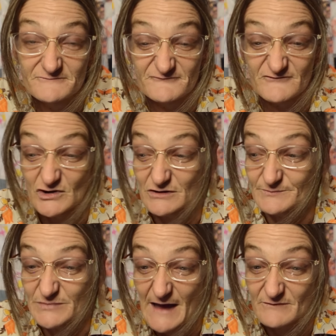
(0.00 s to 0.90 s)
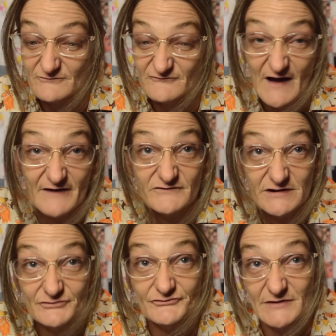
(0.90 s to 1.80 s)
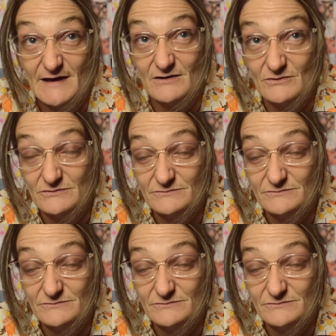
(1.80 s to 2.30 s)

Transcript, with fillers: for about five years now.